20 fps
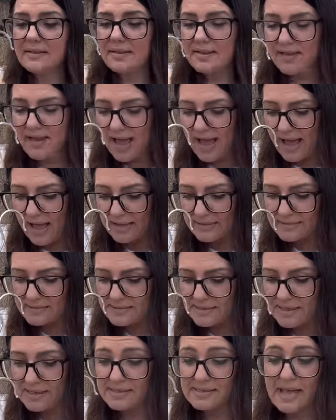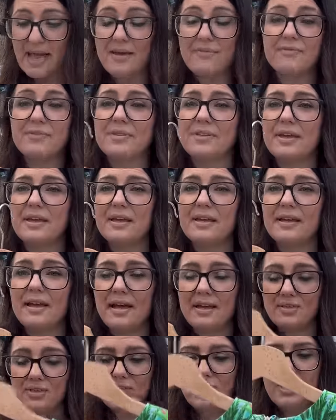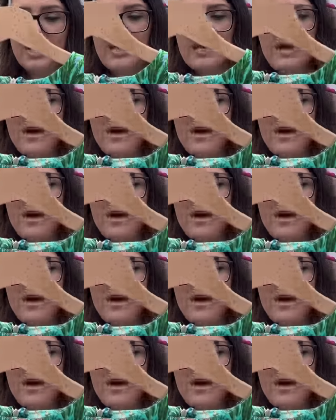that is everything, actually.